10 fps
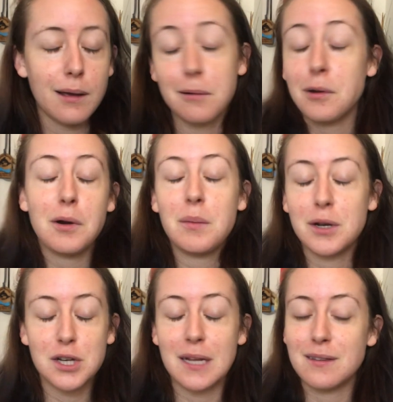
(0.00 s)
I don't know how
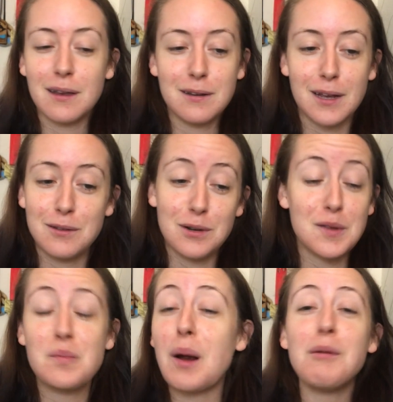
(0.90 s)
much hand sanitizer
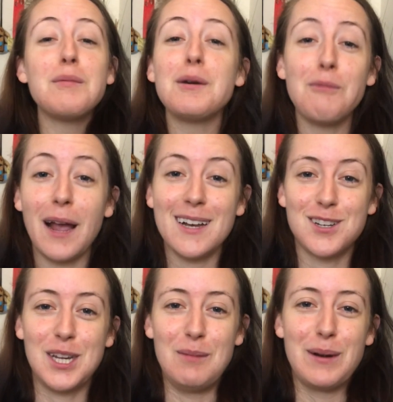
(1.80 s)
is. Probably way
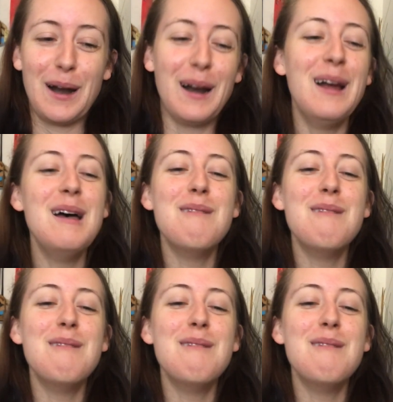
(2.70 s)
cheaper.